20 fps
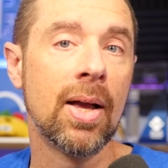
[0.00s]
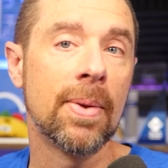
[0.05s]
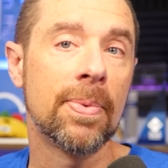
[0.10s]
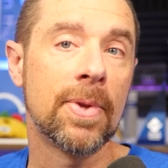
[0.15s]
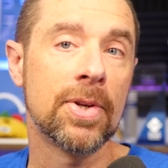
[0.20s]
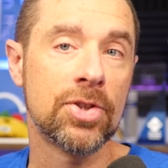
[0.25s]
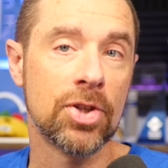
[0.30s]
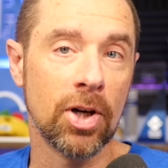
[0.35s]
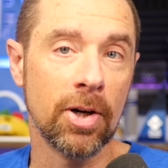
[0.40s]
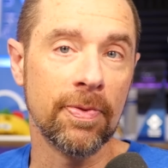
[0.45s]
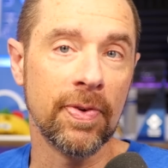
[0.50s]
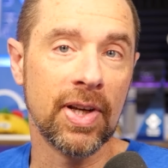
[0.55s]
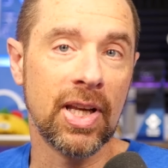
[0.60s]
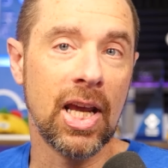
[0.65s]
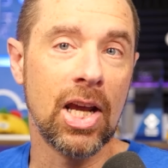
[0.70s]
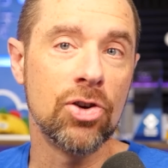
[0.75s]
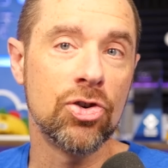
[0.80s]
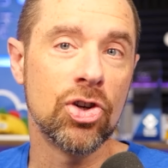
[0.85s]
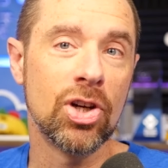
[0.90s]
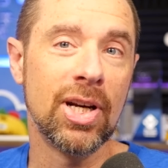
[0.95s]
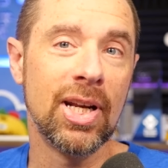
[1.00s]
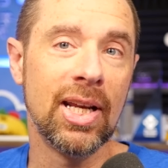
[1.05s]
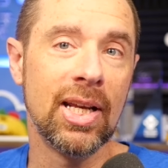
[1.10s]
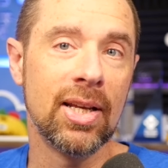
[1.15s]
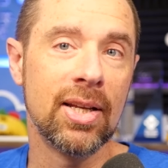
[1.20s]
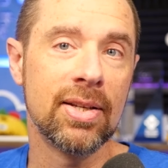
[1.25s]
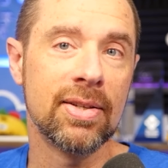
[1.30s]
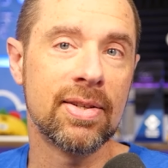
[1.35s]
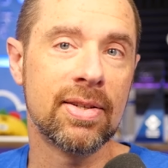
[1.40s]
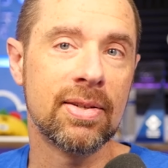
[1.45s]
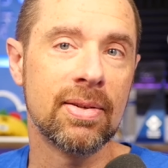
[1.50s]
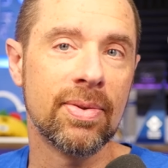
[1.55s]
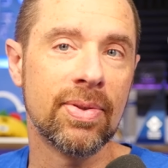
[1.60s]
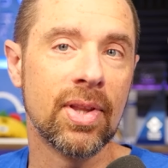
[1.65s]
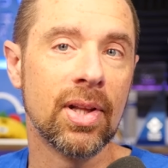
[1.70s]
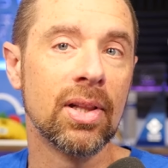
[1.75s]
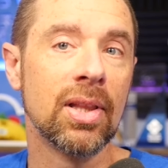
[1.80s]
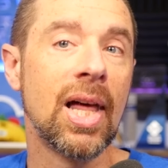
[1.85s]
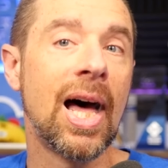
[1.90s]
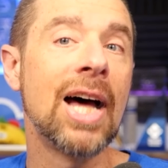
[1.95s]
The certification is
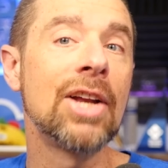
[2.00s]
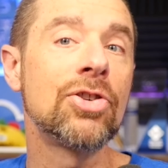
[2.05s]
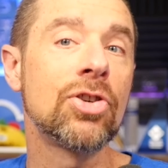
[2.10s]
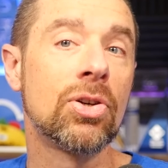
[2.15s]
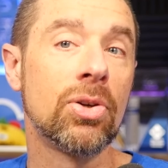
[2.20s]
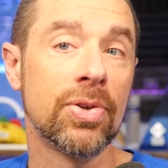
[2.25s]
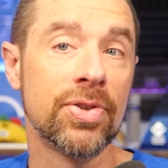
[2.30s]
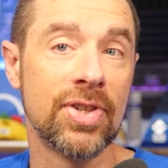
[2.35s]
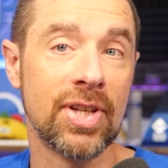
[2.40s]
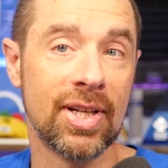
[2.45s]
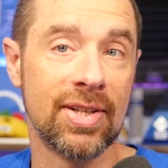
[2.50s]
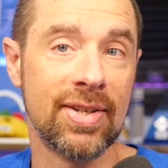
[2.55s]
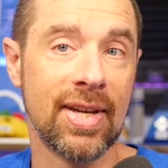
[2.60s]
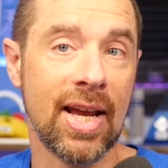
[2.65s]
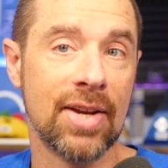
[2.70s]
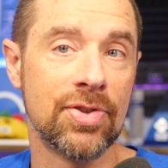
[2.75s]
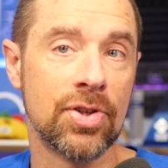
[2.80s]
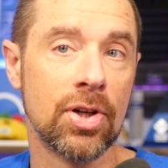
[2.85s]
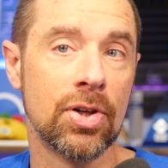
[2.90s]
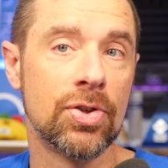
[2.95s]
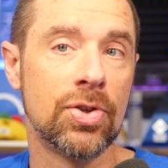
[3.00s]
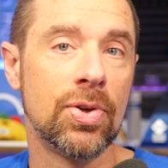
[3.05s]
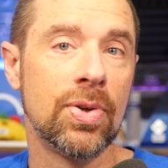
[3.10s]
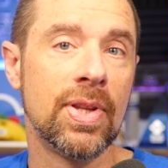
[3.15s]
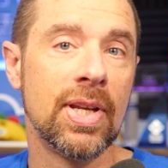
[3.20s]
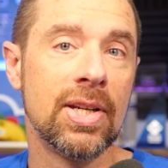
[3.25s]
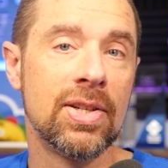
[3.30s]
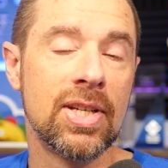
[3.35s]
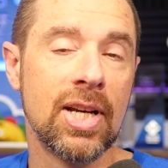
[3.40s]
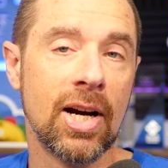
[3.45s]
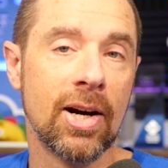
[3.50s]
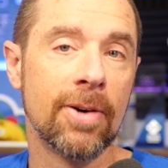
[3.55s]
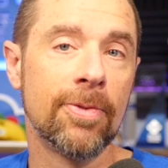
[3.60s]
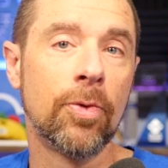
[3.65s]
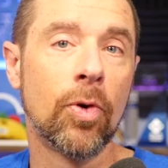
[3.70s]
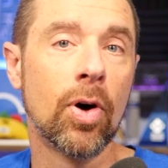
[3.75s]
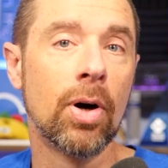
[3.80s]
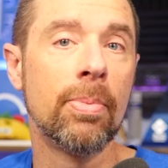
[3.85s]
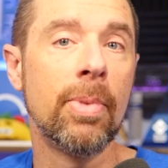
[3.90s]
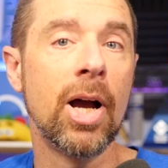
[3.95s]
the logical successor to the
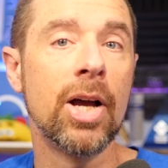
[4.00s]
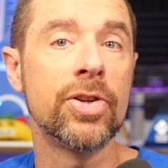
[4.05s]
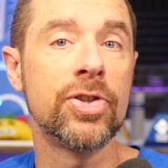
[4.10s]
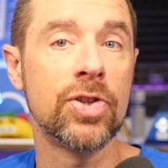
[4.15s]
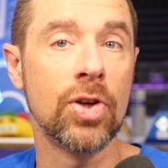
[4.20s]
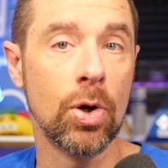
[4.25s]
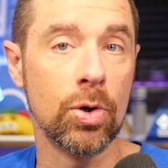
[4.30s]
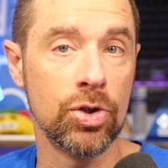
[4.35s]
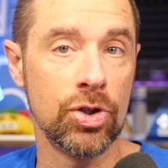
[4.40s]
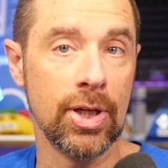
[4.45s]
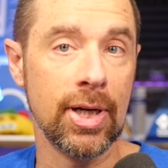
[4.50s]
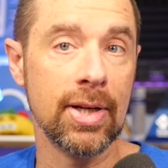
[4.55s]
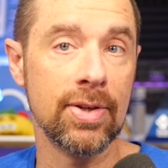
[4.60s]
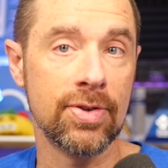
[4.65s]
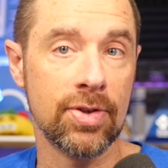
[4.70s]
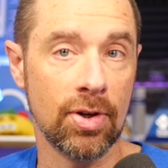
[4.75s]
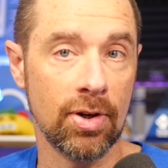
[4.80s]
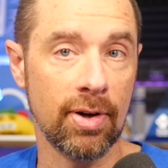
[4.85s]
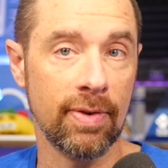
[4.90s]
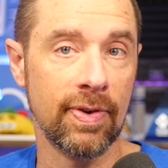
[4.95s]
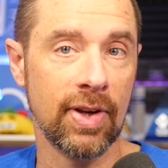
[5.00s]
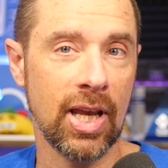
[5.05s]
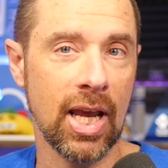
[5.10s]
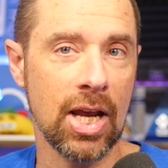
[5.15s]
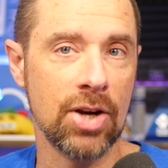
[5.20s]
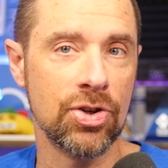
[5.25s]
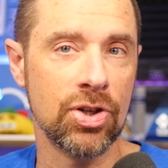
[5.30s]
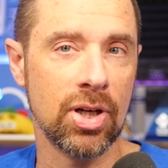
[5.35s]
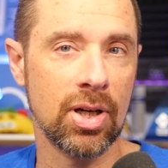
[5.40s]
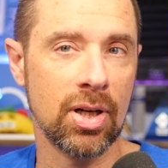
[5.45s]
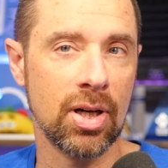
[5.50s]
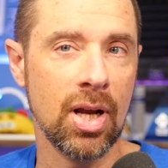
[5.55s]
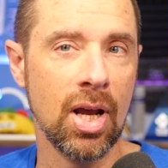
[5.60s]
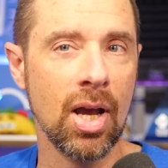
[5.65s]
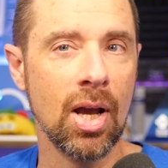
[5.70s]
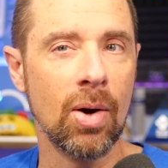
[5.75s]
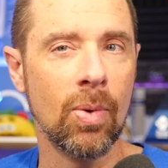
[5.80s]
Terraform Associate certification,